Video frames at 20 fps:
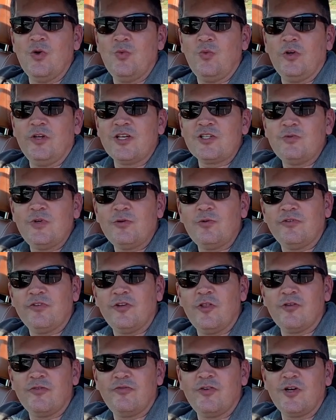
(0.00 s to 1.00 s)
Well, next week we'll have
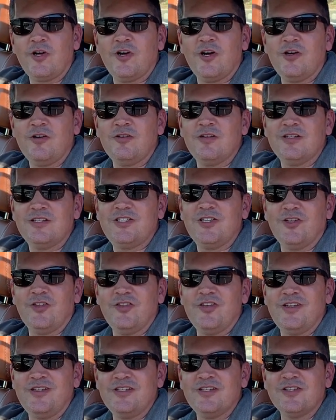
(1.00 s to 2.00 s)
another fun car. Till
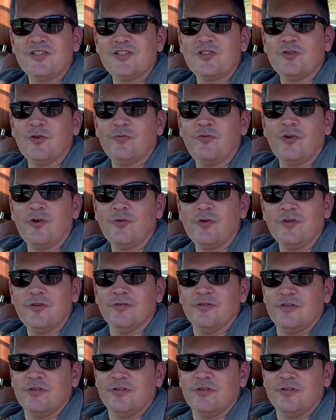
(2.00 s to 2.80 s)
then, storm forward.